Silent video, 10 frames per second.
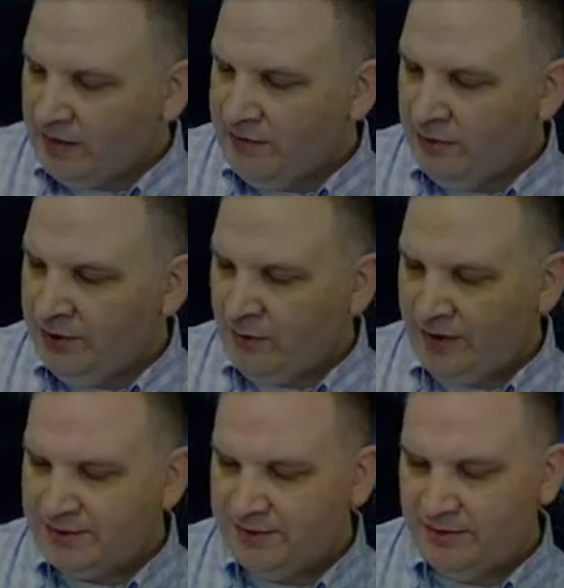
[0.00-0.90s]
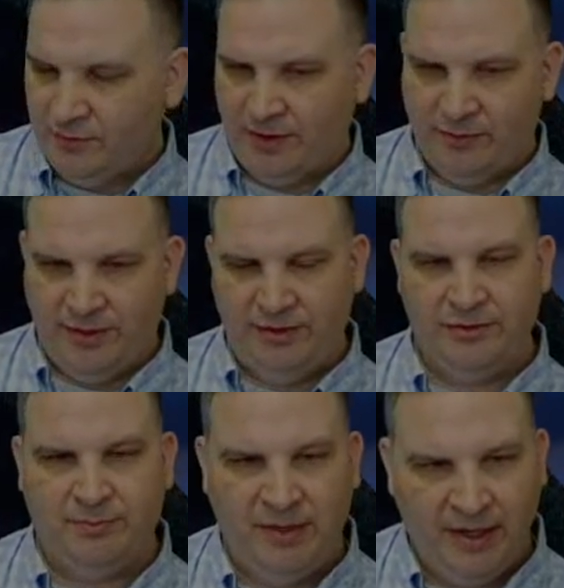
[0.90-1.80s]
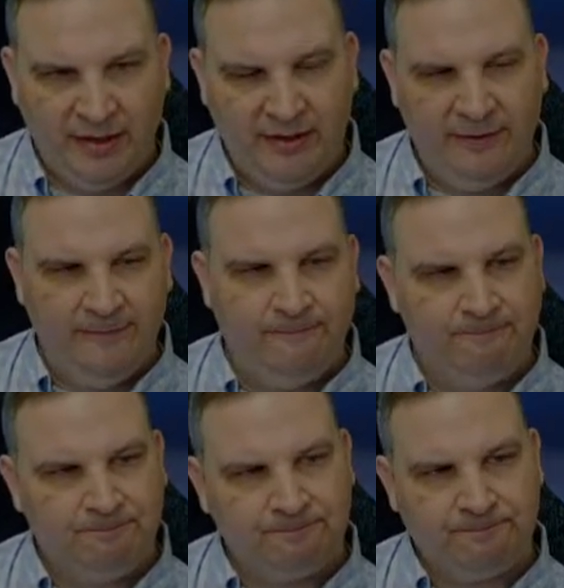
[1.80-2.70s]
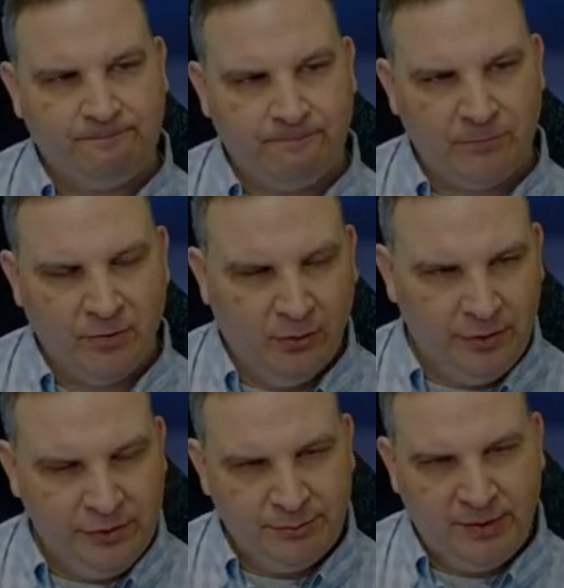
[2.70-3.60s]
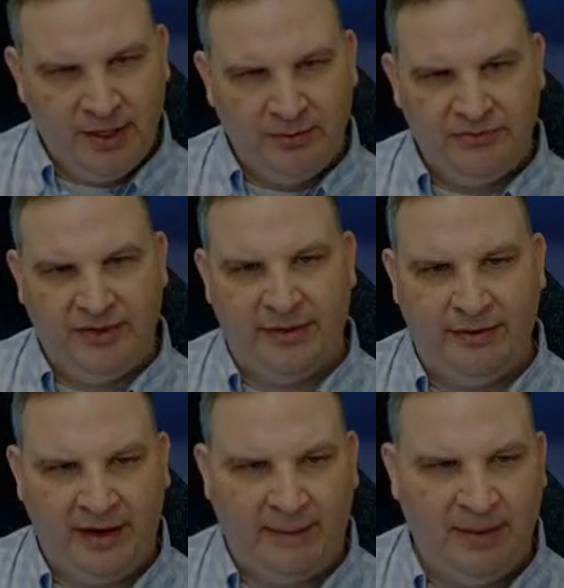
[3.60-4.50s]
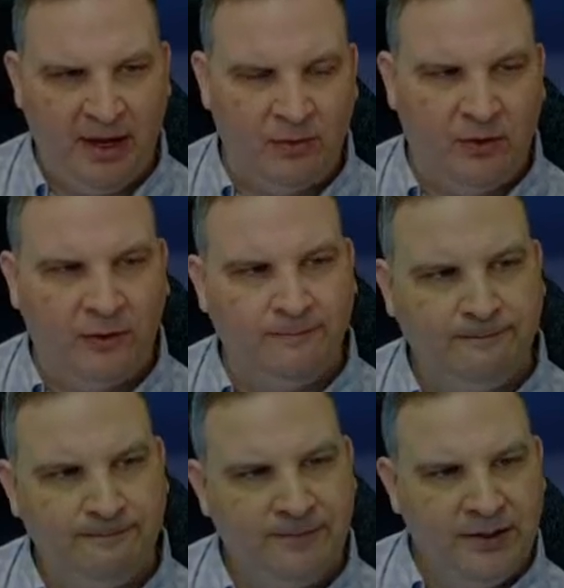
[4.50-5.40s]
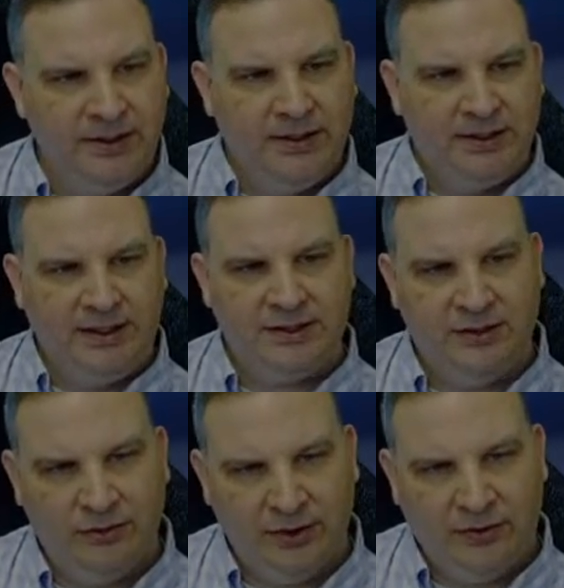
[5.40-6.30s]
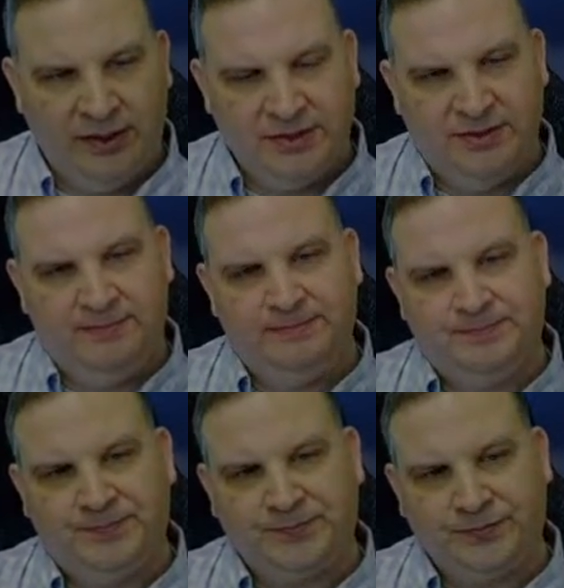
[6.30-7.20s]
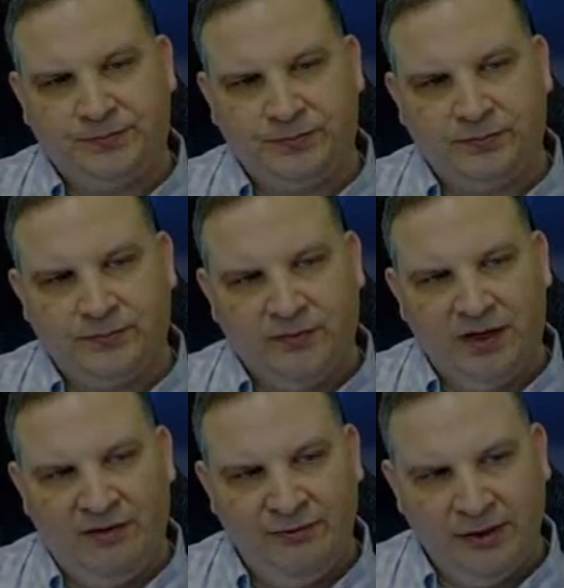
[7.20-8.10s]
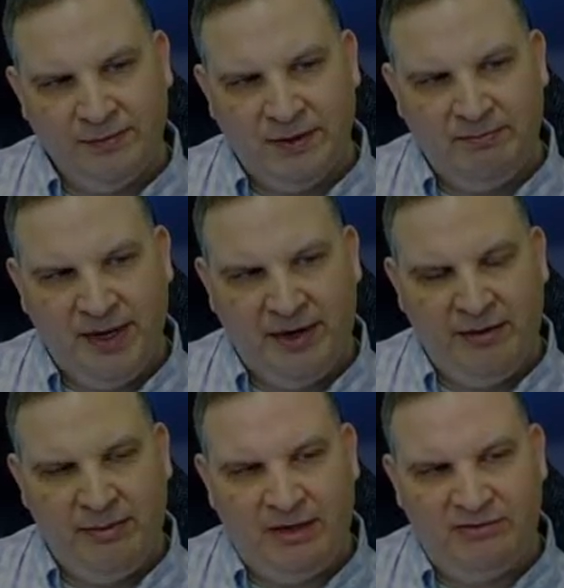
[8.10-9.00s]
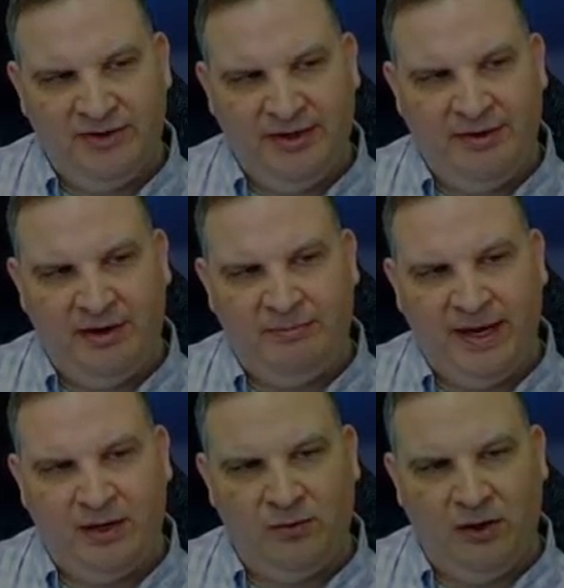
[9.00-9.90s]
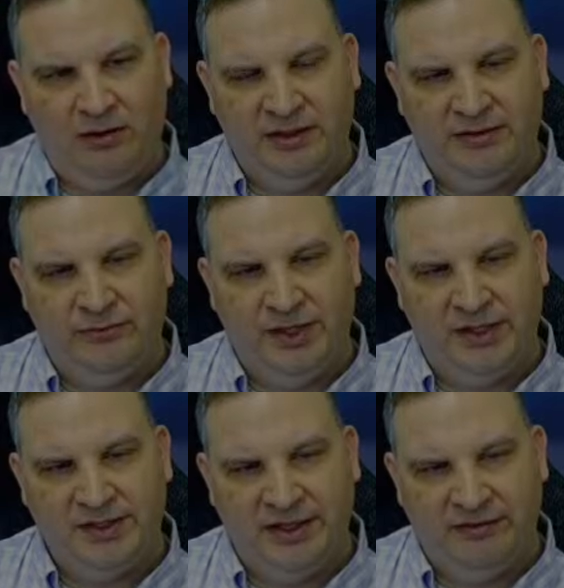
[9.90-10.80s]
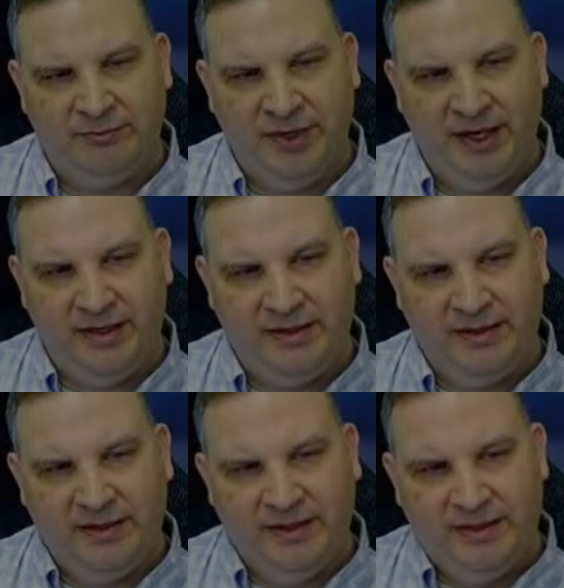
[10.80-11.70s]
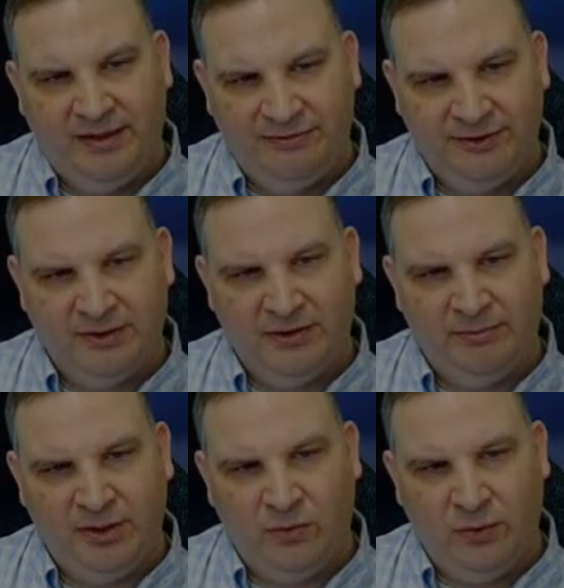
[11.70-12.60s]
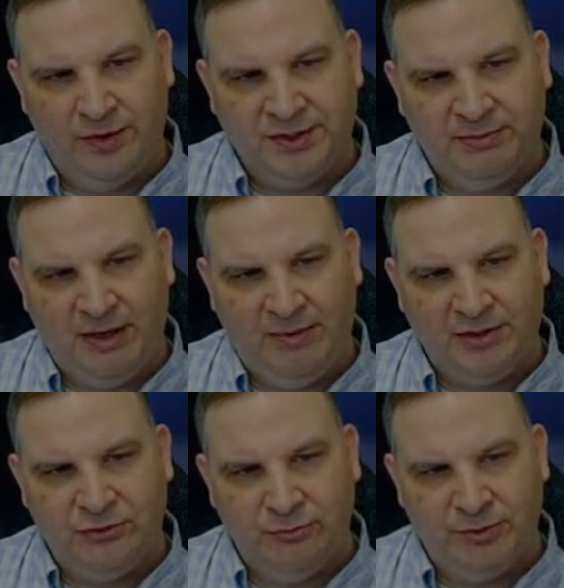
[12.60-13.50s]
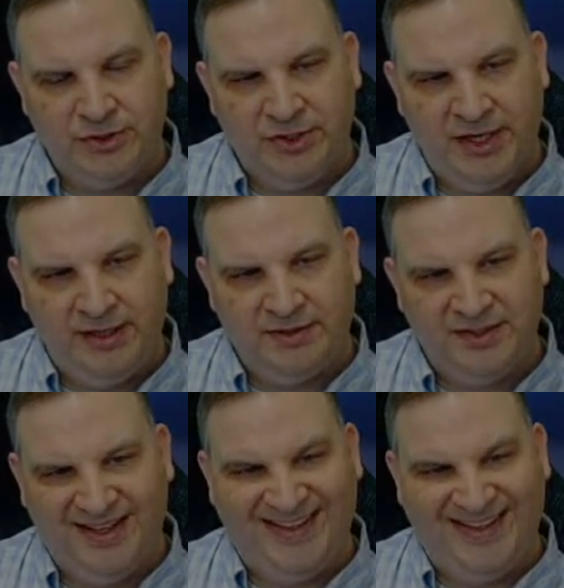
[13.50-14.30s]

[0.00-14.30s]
The only question is whether we use Piett here or use Piett with Vader on that back wall. That's the only question. I feel a bit better about Vader on the back wall if we can save Piett. I feel a little bit worse about my trooper's chance